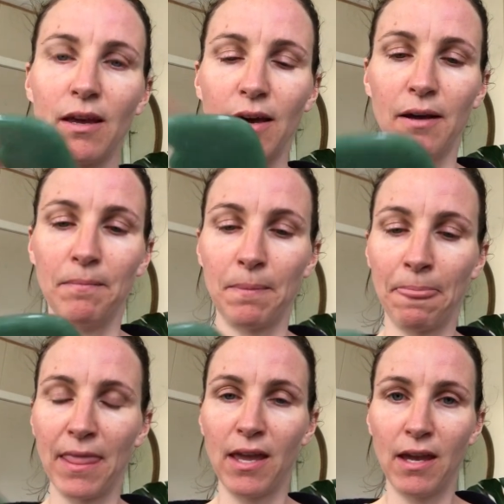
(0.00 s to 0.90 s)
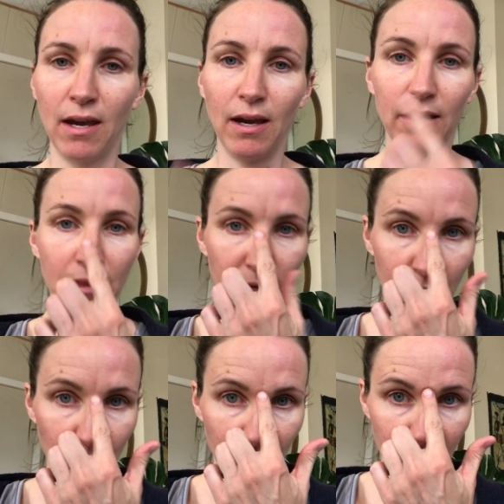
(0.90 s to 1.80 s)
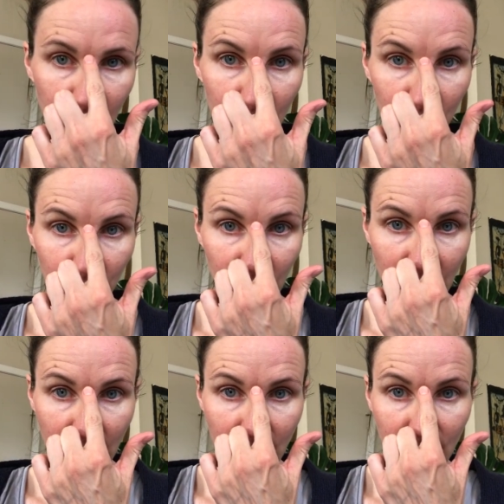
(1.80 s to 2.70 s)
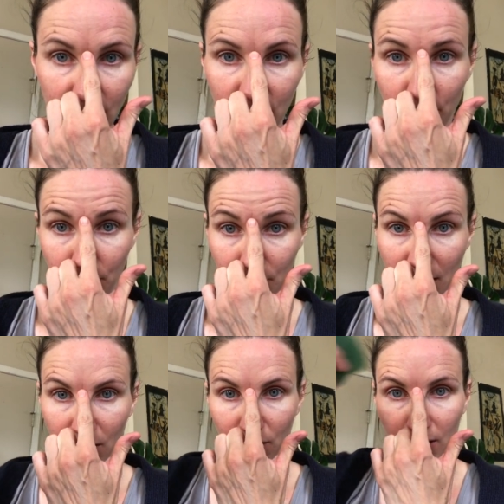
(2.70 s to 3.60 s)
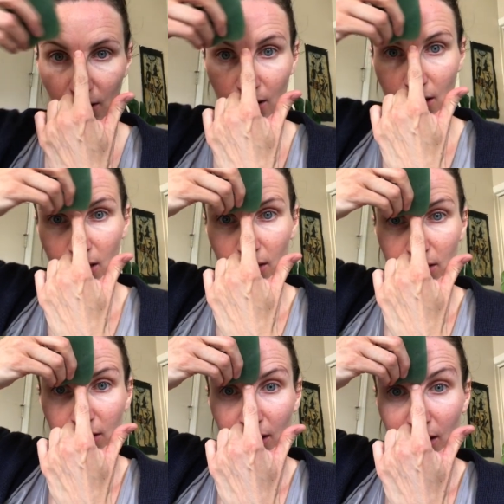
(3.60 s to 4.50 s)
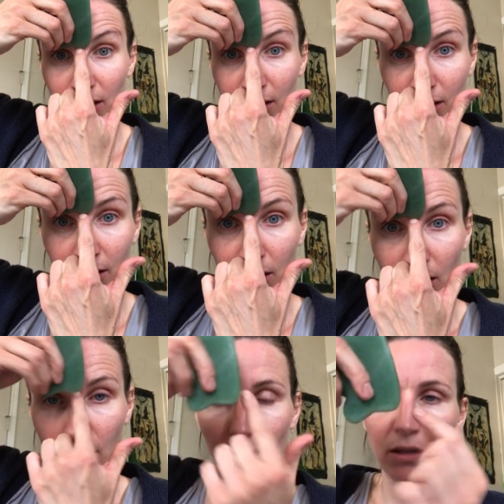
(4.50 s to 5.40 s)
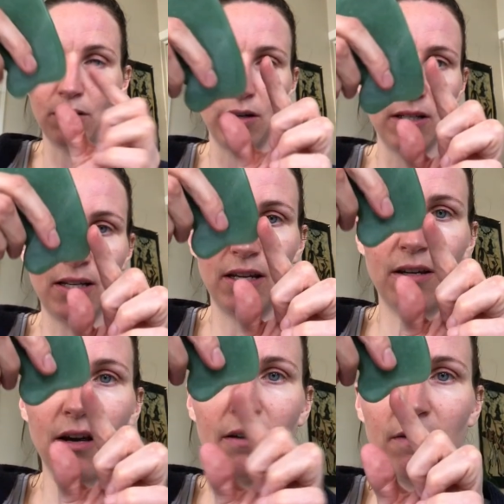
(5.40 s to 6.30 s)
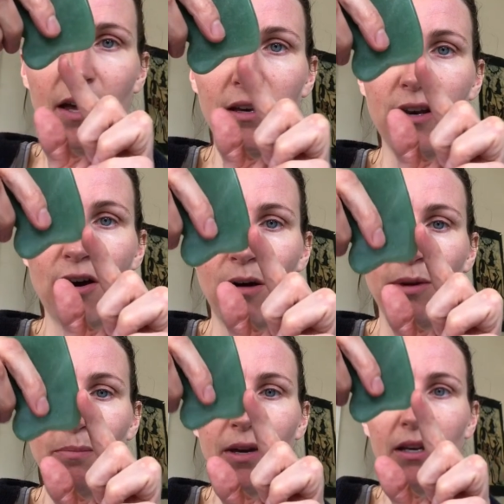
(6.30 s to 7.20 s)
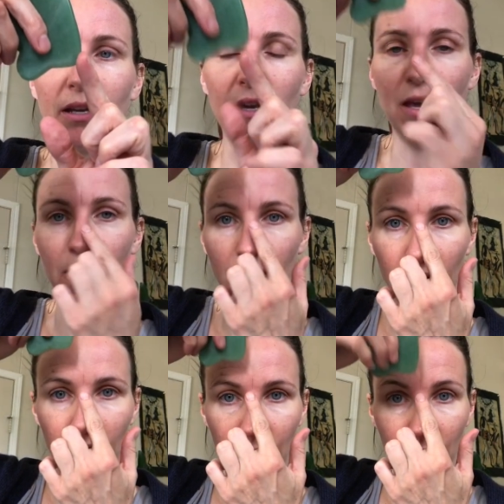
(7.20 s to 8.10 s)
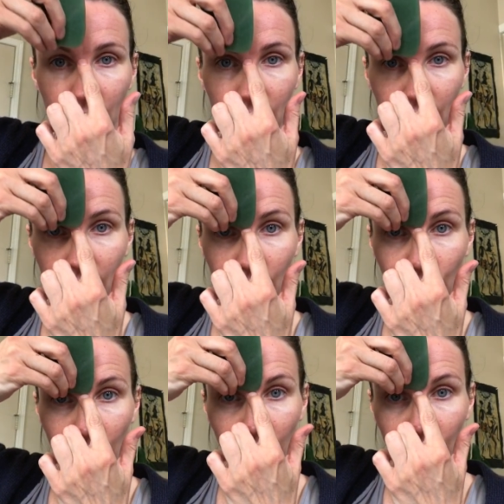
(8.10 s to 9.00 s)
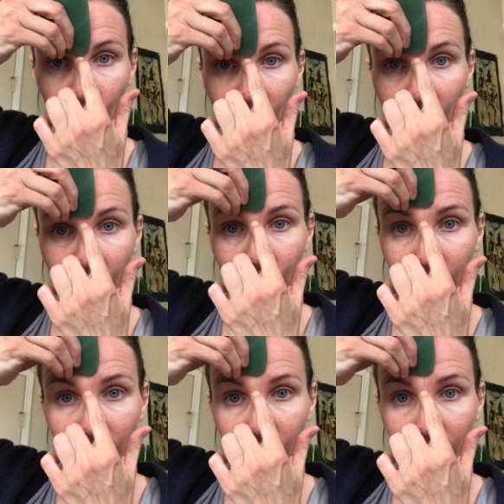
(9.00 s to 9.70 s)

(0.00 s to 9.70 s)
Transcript: And then doing the center line, so anchoring the skin, and you're going to take kind of that knobby bit again here and work your way up.